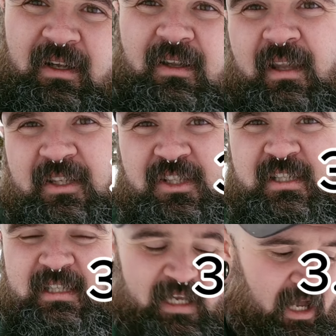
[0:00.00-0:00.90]
let's just
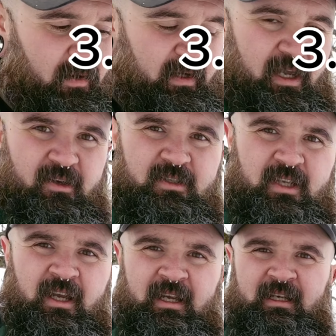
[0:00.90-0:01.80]
see how it goes.
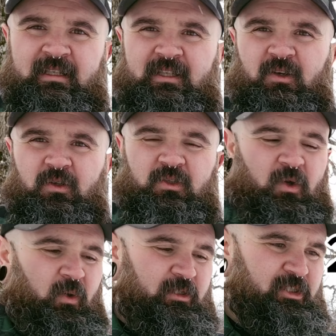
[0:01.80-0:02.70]
Got the old
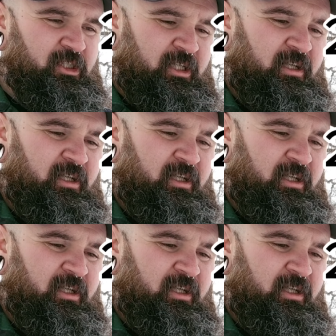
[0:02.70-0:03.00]
torch.